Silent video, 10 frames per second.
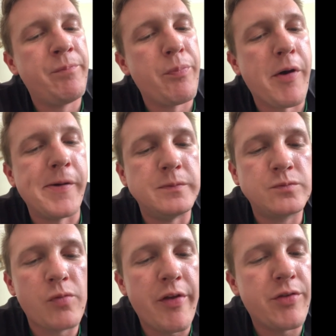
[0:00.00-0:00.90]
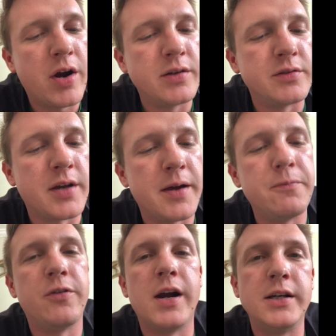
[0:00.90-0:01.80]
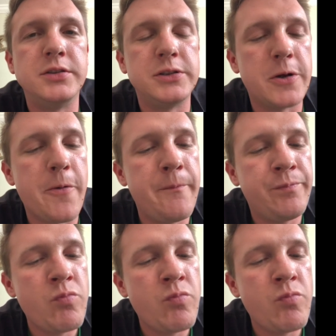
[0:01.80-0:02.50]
But it's hard to time fries, you know.